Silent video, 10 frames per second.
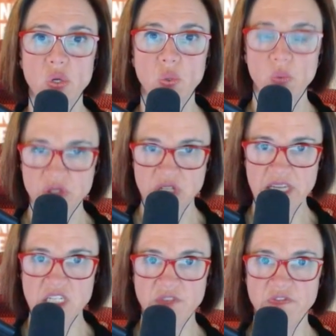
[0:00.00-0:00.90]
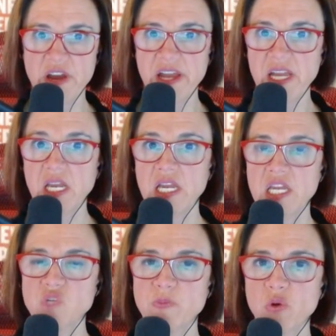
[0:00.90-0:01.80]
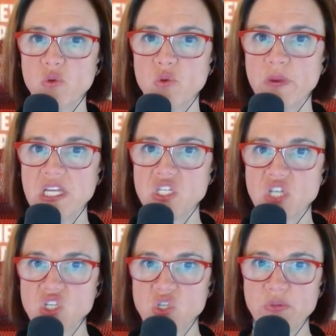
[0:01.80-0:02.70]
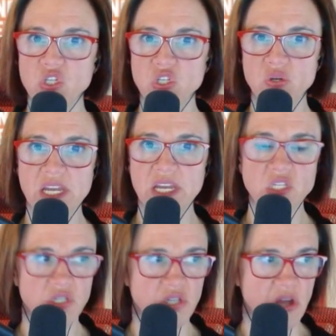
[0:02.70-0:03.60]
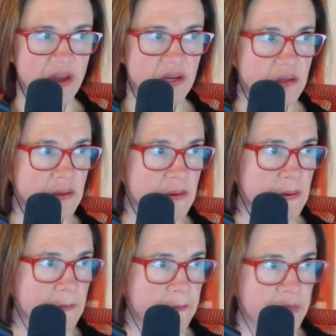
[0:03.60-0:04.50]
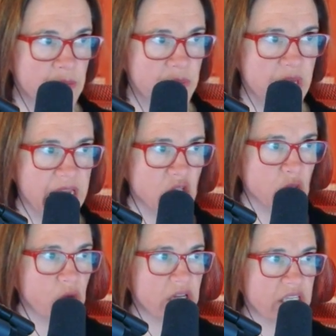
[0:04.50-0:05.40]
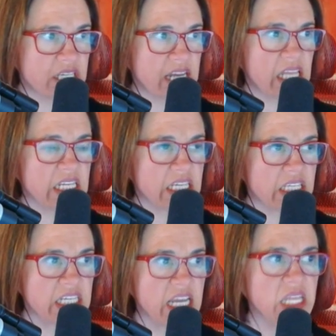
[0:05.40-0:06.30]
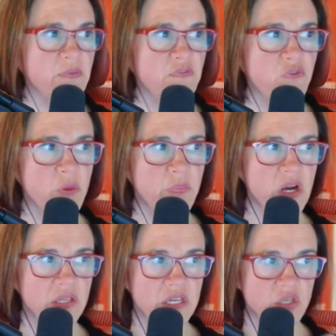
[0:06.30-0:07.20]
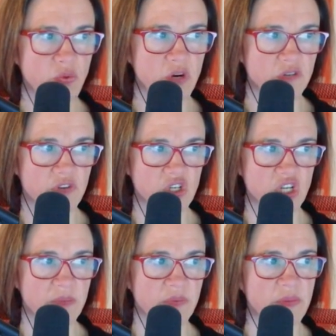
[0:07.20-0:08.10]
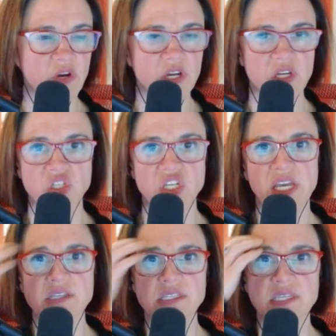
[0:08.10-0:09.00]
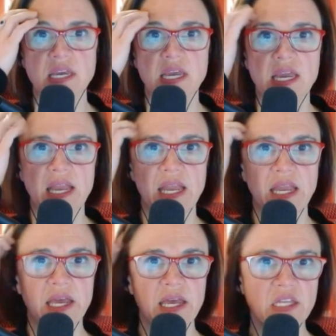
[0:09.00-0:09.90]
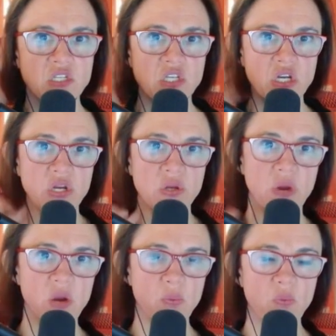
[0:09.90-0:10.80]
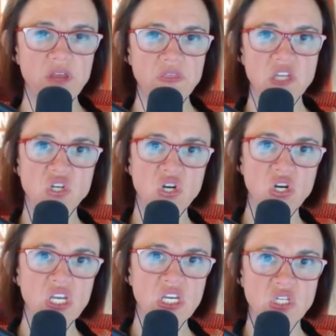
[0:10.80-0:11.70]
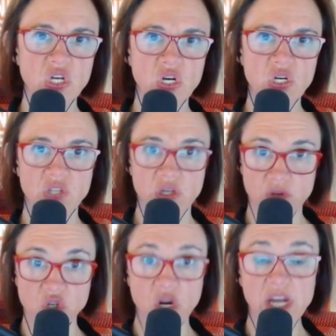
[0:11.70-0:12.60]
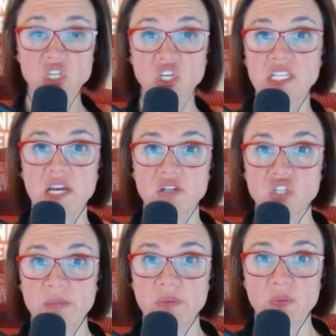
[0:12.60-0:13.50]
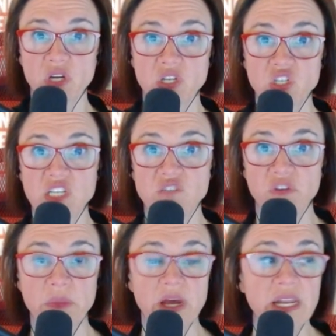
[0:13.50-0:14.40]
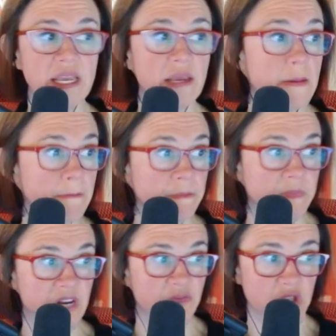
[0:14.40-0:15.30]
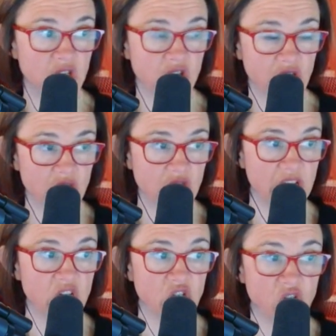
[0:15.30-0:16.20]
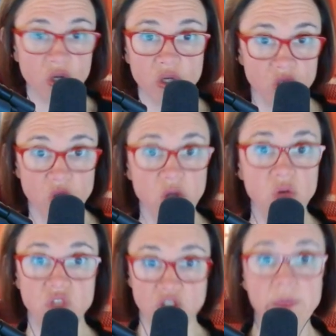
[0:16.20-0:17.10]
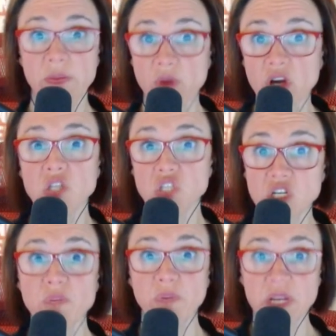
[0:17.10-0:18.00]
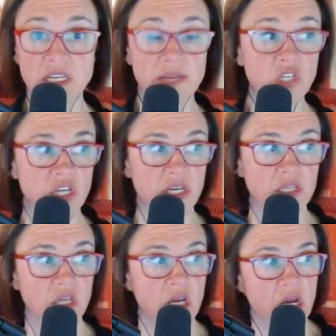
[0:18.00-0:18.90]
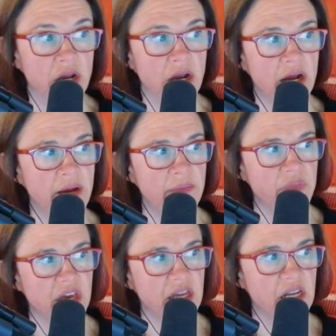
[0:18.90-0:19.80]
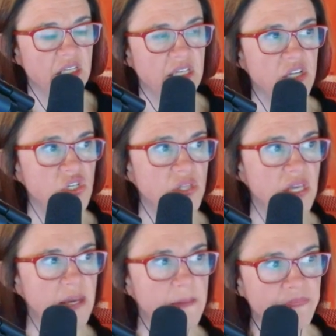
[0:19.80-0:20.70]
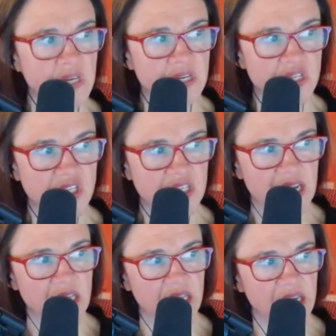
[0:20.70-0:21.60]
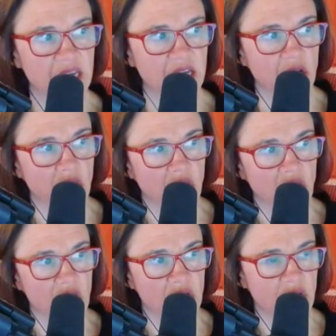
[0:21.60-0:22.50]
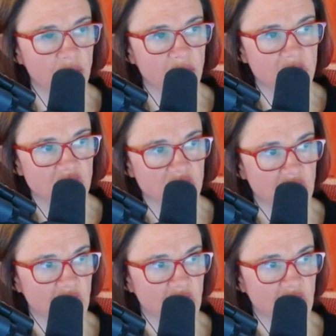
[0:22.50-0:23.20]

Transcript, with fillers: will testify. He's been ordered by a judge to put 2 days aside because what Staley did, Staley before Barclays worked for J.P. Morgan Chase, and what the attorneys are, they're trying to shake down J.P. Morgan Chase for money. And if what the attorneys are saying is true, J.P. Morgan Chase should pay damages. That essentially Staley was